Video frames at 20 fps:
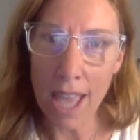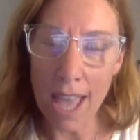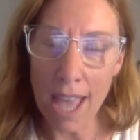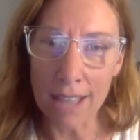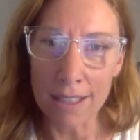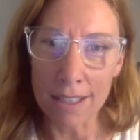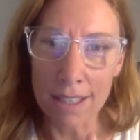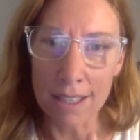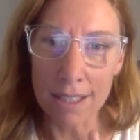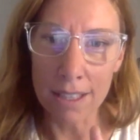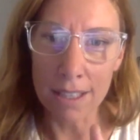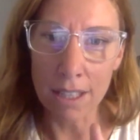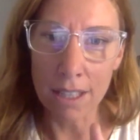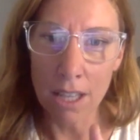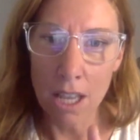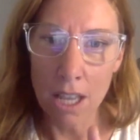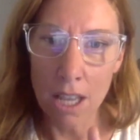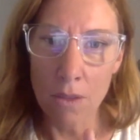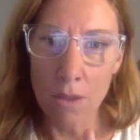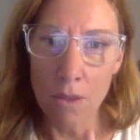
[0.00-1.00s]
And
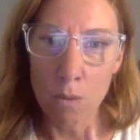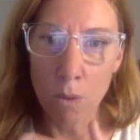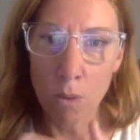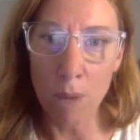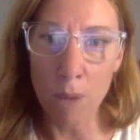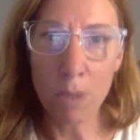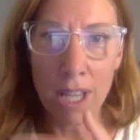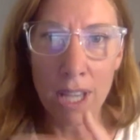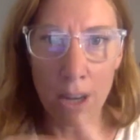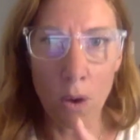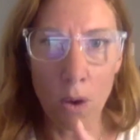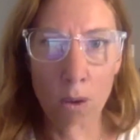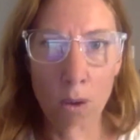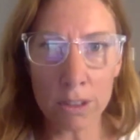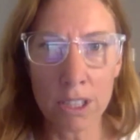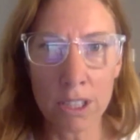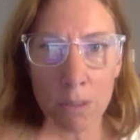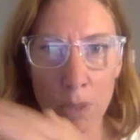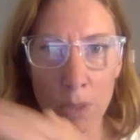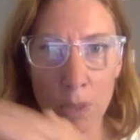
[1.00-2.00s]
when we get
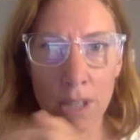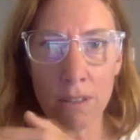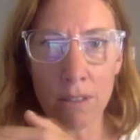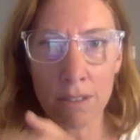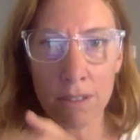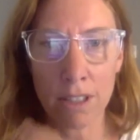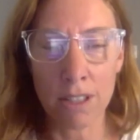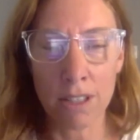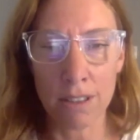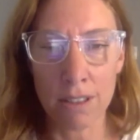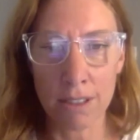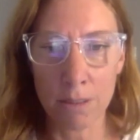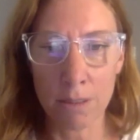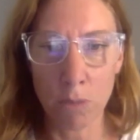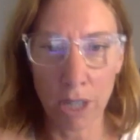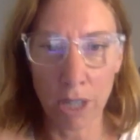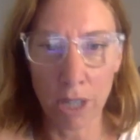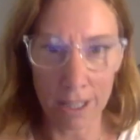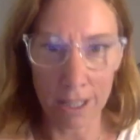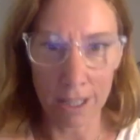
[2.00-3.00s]
older, we're
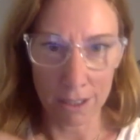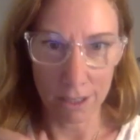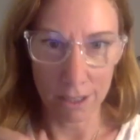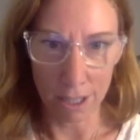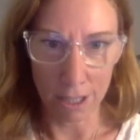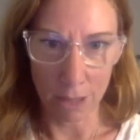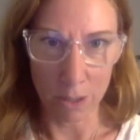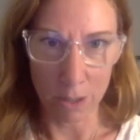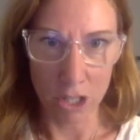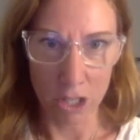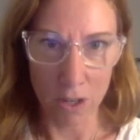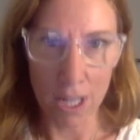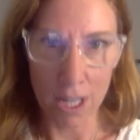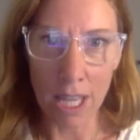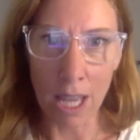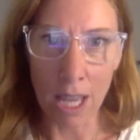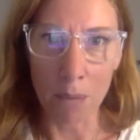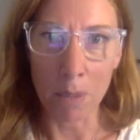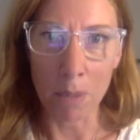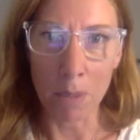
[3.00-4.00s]
getting, we're
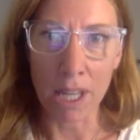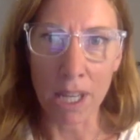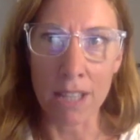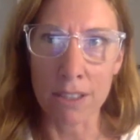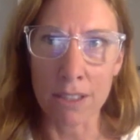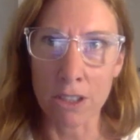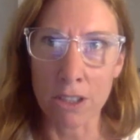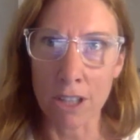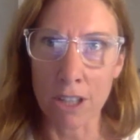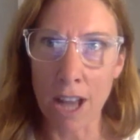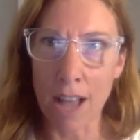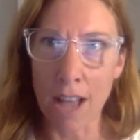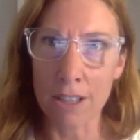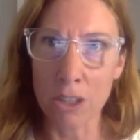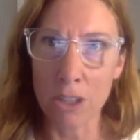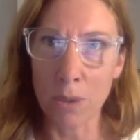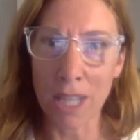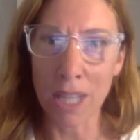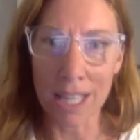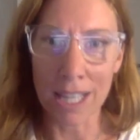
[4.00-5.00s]
shrinking because they're not
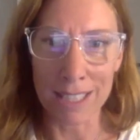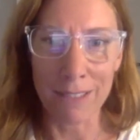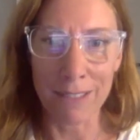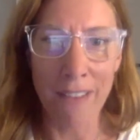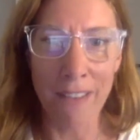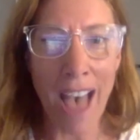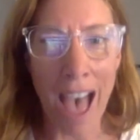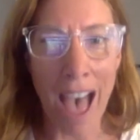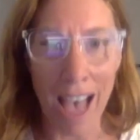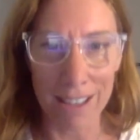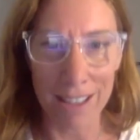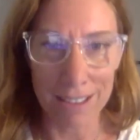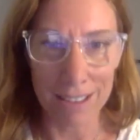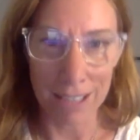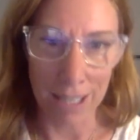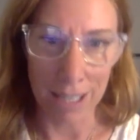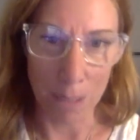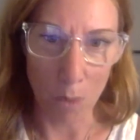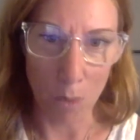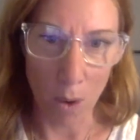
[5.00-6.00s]
doing it as fast
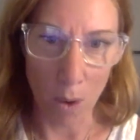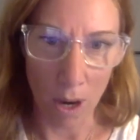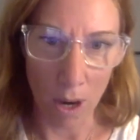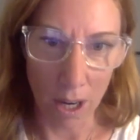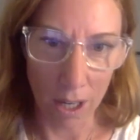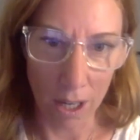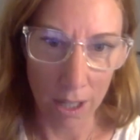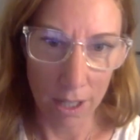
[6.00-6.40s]
anymore.